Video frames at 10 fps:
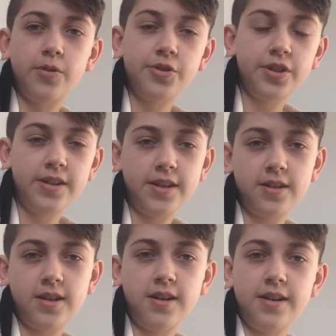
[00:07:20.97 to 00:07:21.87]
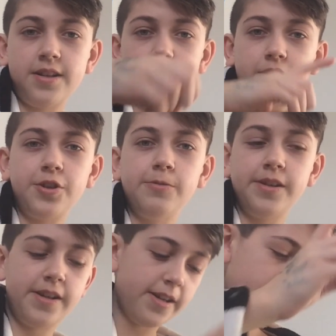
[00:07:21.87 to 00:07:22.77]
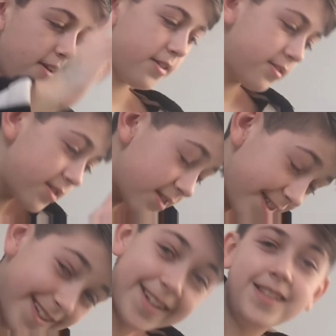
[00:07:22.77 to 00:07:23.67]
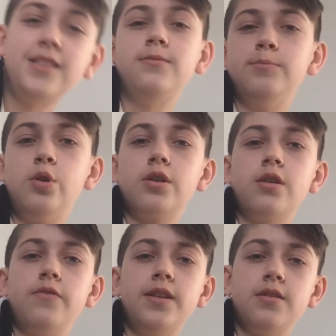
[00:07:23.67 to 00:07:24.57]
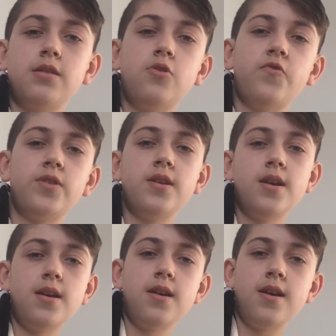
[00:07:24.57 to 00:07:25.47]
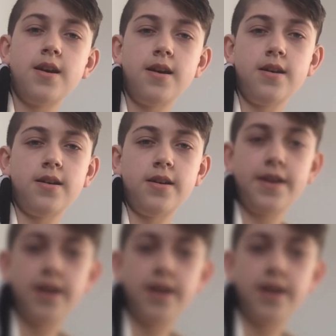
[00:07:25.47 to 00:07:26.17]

watching this, guys. The Q&A and slight little unboxing of these gloves. I